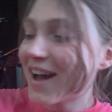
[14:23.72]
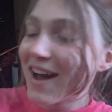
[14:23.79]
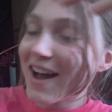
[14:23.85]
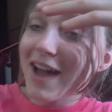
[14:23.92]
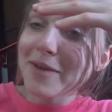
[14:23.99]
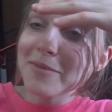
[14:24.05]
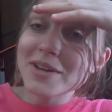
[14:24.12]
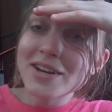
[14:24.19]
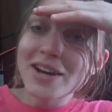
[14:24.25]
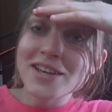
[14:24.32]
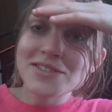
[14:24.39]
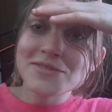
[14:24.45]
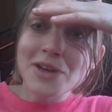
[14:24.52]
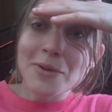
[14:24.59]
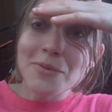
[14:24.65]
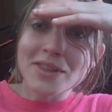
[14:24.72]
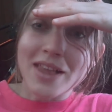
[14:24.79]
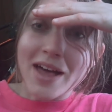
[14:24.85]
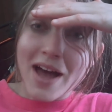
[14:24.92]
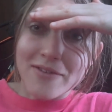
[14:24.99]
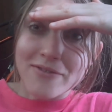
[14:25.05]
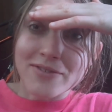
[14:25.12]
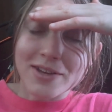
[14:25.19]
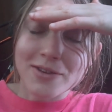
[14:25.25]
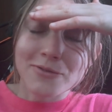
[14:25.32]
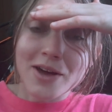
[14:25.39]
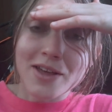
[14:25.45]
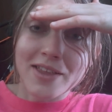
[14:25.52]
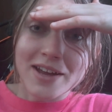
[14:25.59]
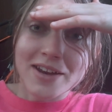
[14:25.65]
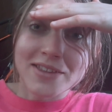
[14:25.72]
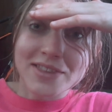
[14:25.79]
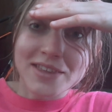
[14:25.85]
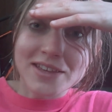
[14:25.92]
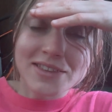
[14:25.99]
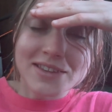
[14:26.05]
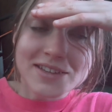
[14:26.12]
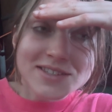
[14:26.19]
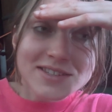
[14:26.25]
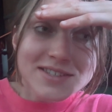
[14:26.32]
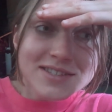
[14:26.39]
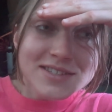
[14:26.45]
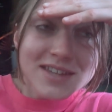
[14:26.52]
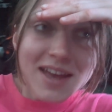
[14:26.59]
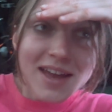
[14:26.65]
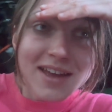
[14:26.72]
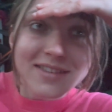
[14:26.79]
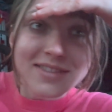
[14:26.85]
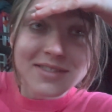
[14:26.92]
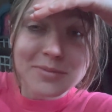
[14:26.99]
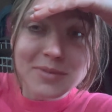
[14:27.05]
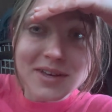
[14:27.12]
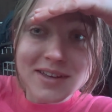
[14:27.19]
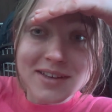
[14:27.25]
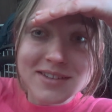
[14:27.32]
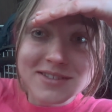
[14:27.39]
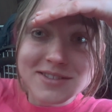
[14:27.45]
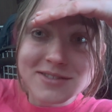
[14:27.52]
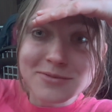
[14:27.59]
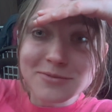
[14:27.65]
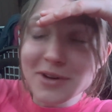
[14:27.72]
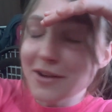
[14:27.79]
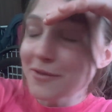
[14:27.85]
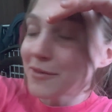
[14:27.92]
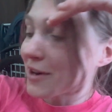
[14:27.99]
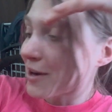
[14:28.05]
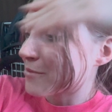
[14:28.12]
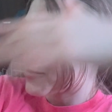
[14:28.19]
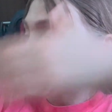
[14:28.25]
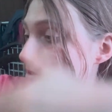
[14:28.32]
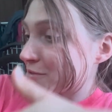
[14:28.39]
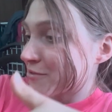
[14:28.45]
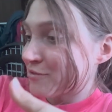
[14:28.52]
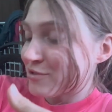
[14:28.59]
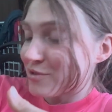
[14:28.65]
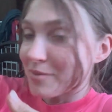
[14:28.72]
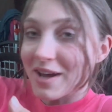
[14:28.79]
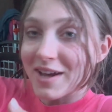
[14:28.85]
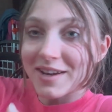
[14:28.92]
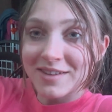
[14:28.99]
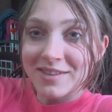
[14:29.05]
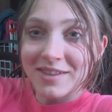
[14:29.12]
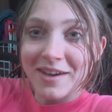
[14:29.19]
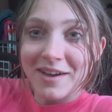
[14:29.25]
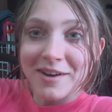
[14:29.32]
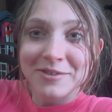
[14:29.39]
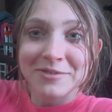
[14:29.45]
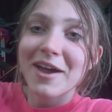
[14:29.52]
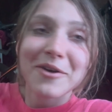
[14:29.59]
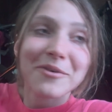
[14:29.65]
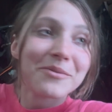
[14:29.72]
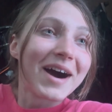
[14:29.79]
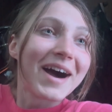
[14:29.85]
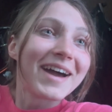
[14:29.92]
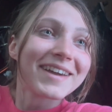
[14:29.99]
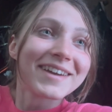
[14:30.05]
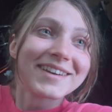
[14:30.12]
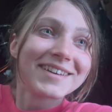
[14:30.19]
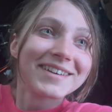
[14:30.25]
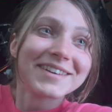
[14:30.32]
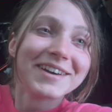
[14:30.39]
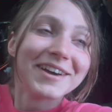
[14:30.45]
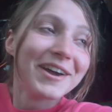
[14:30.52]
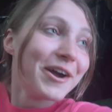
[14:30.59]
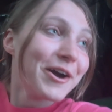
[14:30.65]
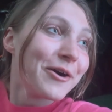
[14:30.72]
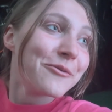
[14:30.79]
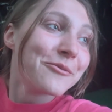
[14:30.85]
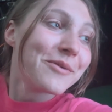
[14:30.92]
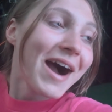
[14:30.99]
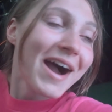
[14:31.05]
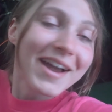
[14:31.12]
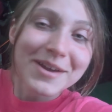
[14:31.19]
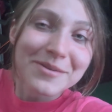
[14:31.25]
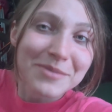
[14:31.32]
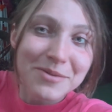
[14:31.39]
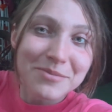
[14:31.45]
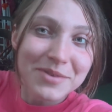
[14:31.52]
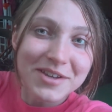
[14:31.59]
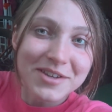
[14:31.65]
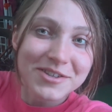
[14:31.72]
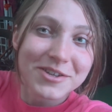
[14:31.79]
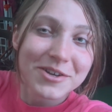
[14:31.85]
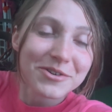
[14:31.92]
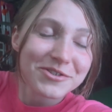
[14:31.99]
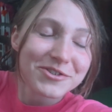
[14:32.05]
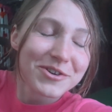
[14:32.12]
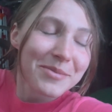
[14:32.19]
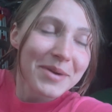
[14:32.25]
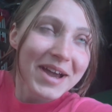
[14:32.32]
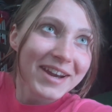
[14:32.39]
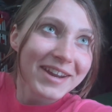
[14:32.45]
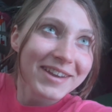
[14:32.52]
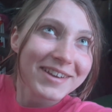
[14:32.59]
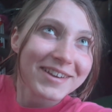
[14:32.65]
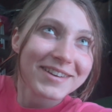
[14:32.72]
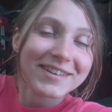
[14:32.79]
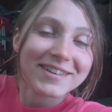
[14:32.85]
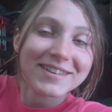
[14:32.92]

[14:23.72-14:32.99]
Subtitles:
I mean, I'm laughing while editing this and being where I'm so dramatic there. Why? Why am I being so dramatic?